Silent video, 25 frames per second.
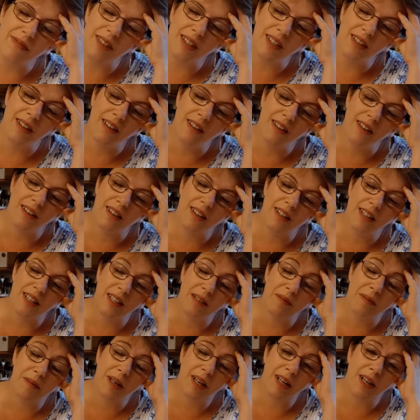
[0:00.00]
I
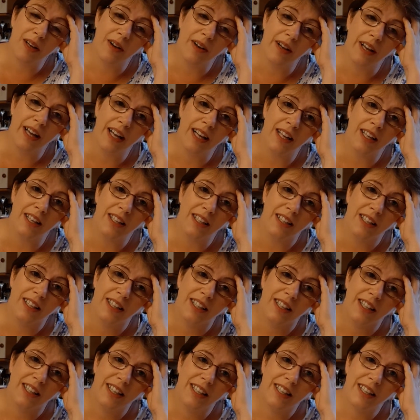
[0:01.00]
think I'm gonna go and get
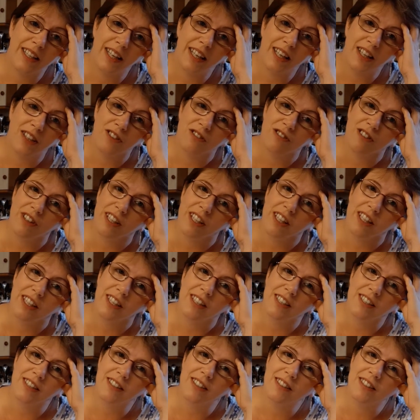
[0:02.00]
a drink
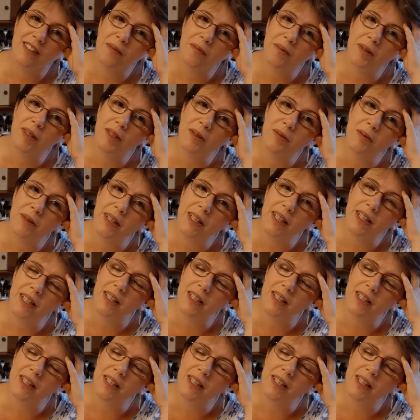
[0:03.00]
and something to eat